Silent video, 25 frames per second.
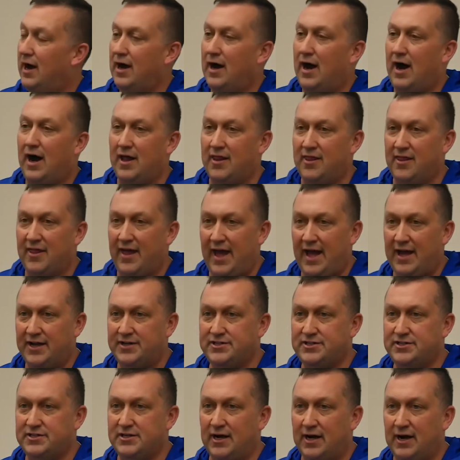On
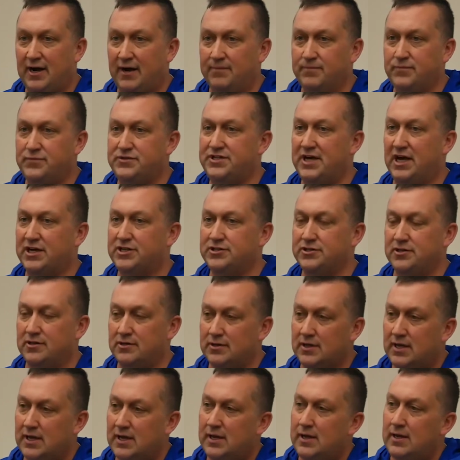that.
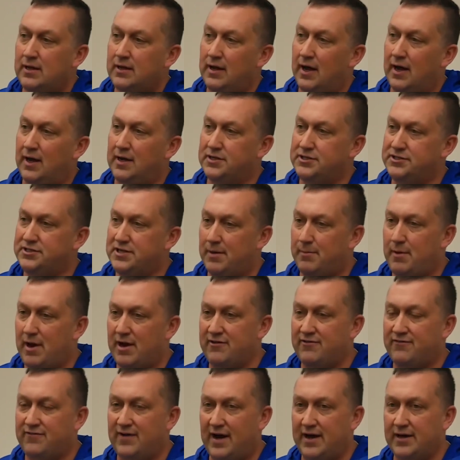Sectional
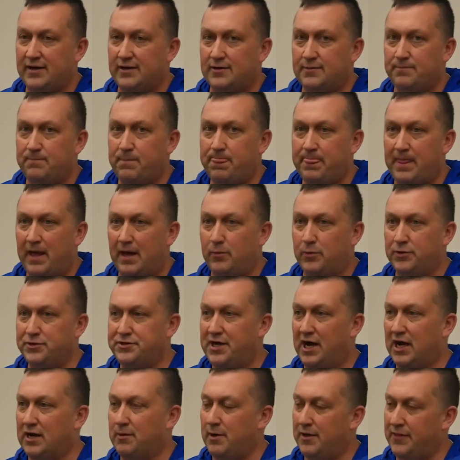semifinal. We'll
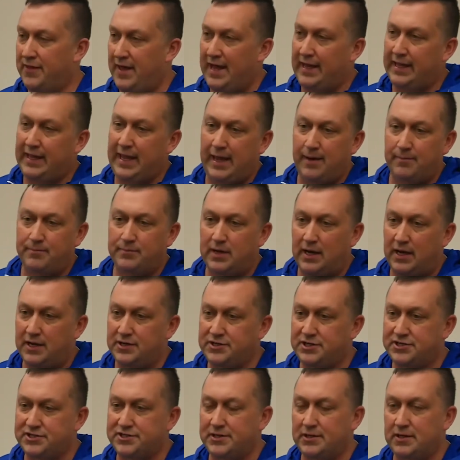talk about that game
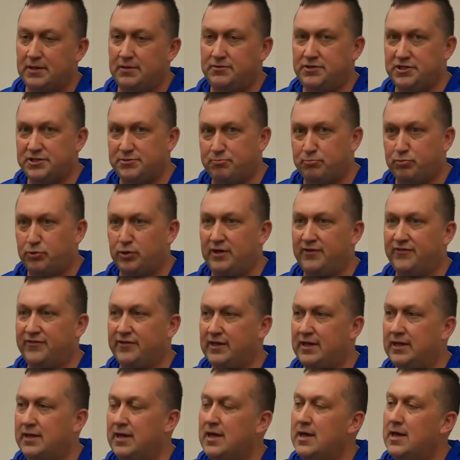just
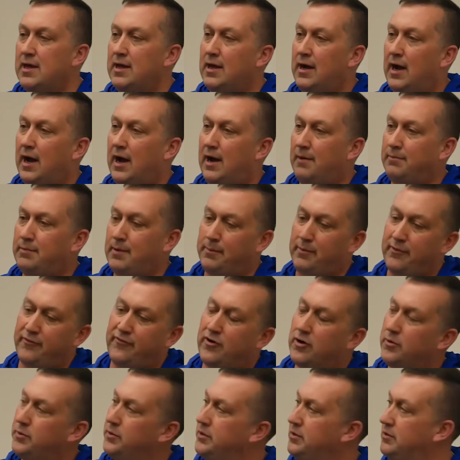briefly. But
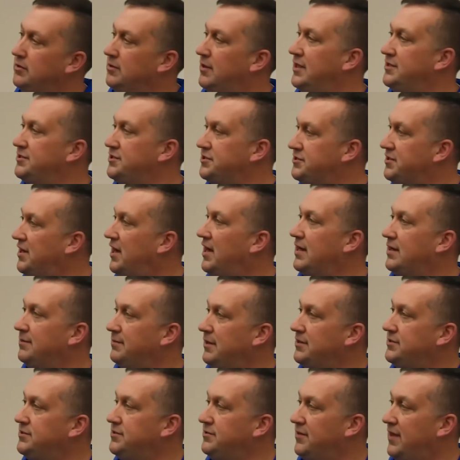before we do, let's just talk
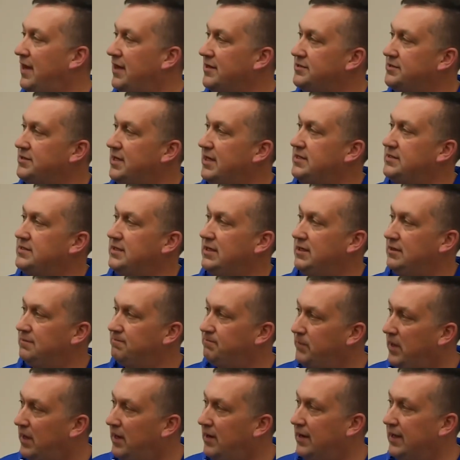about
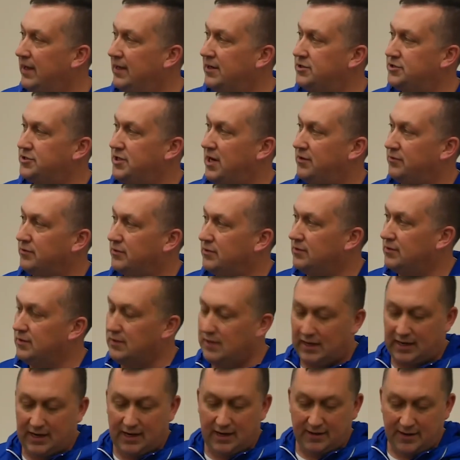2018 in general.
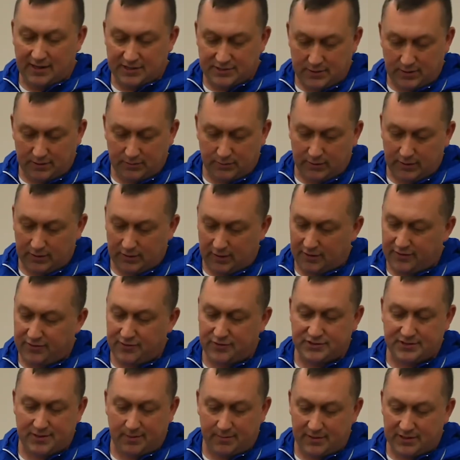As we look
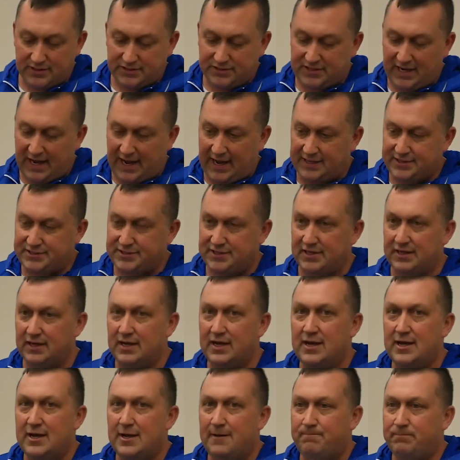through some of the stats, and
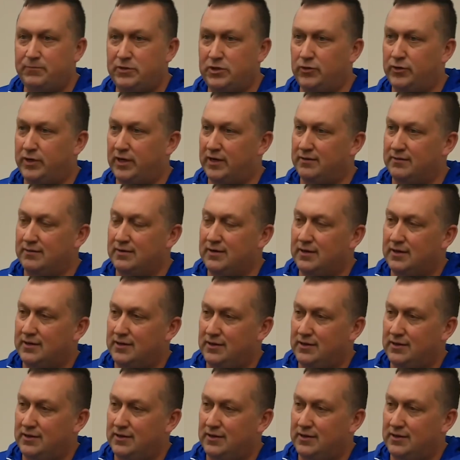you can